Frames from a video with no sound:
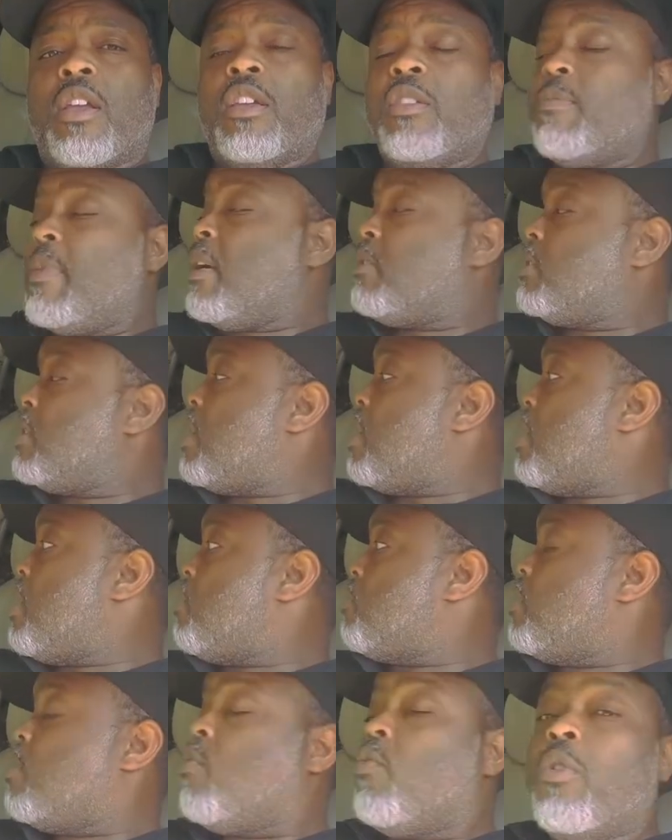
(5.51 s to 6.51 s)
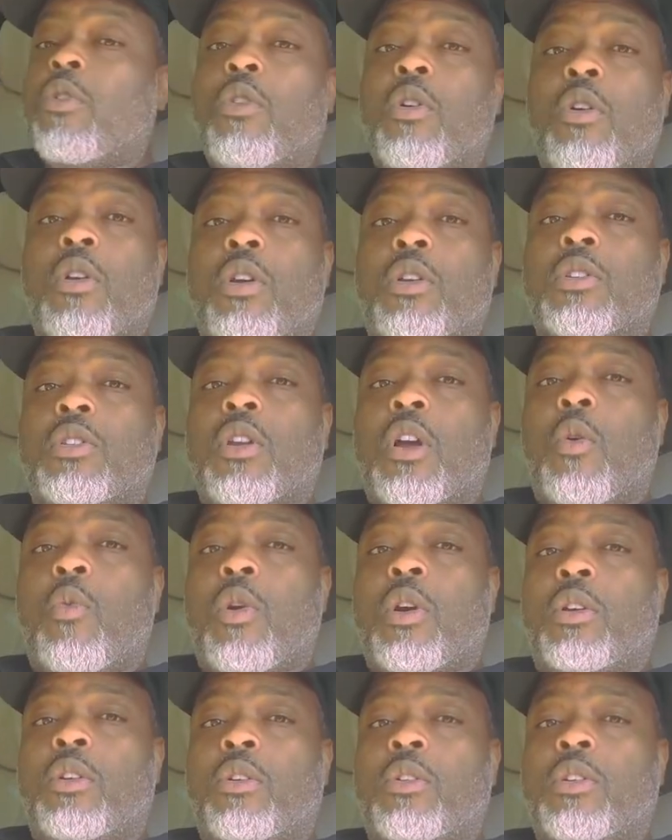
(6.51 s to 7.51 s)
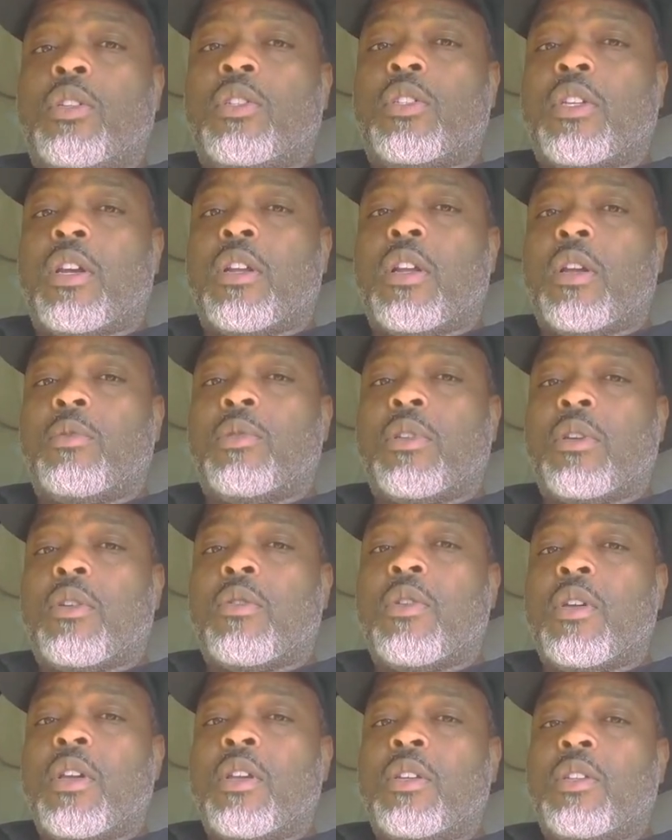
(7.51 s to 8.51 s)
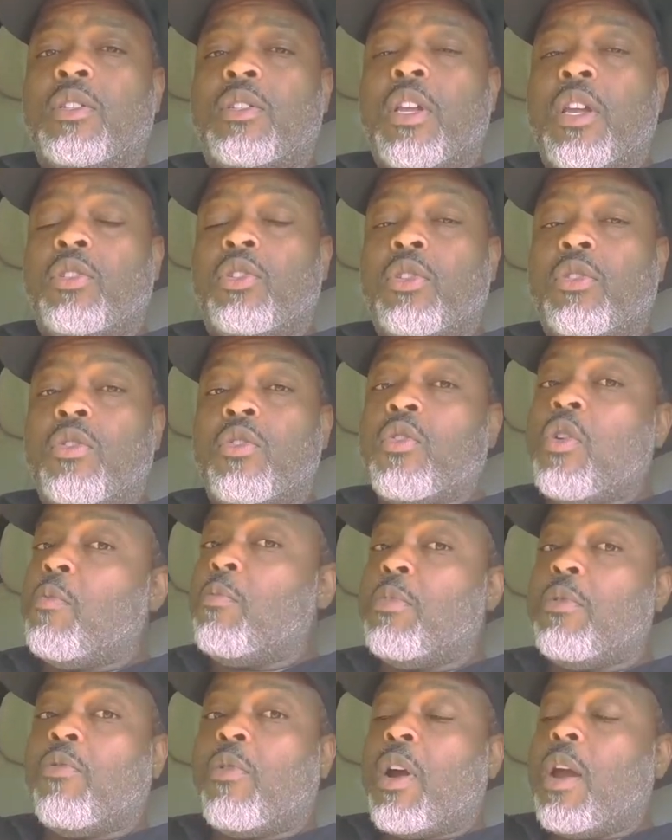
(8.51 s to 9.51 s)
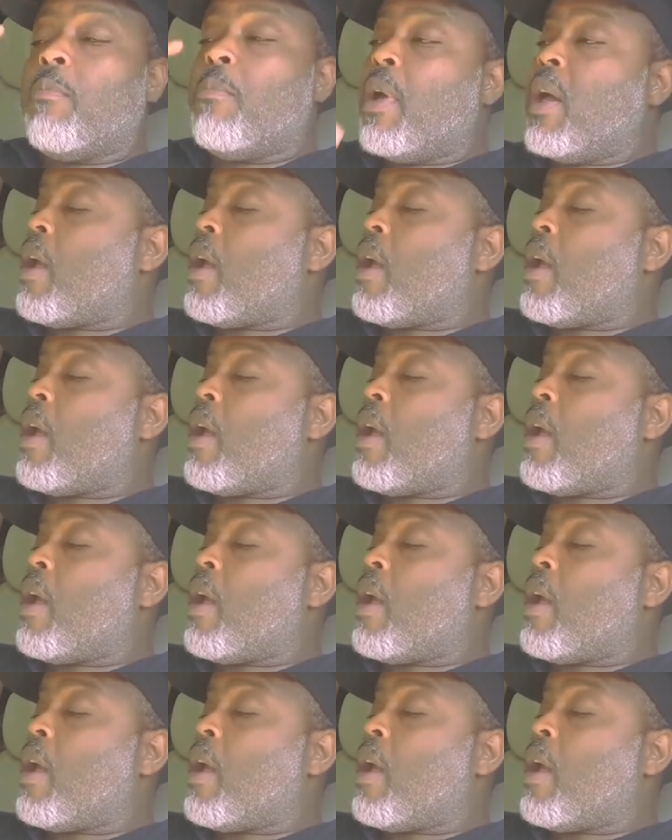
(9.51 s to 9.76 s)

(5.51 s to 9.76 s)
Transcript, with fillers: it's about time. we can go ahead and start working on the setup. So stay tuned. We'll be right